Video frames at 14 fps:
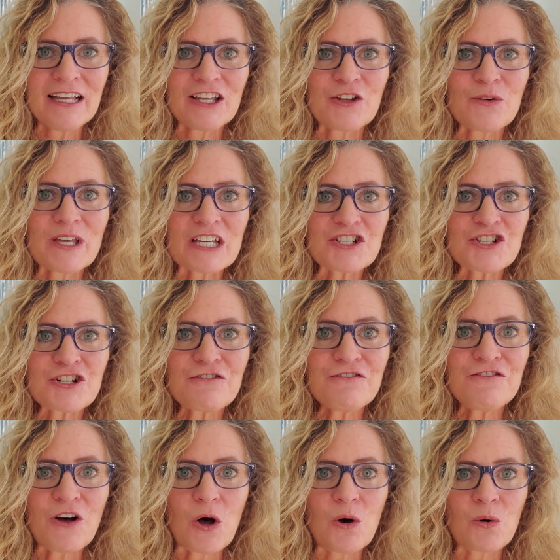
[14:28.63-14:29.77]
you get your
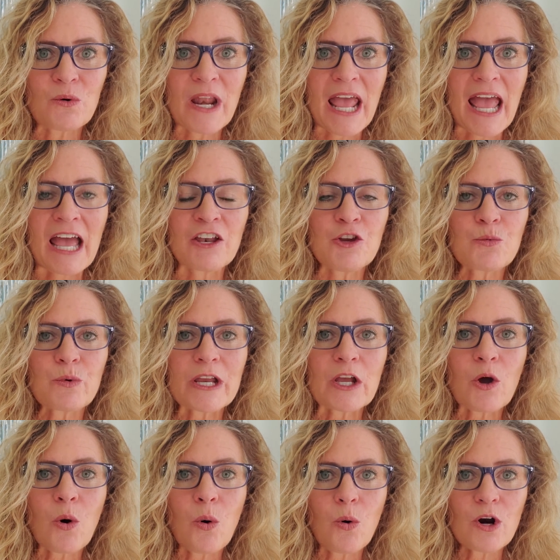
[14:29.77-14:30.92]
phone, and you
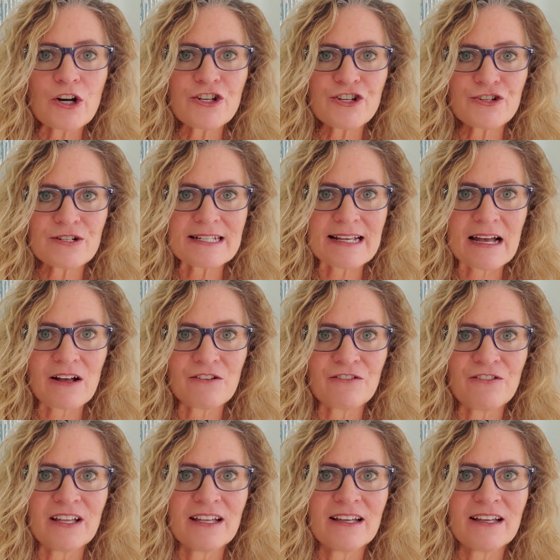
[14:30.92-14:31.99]
record yourself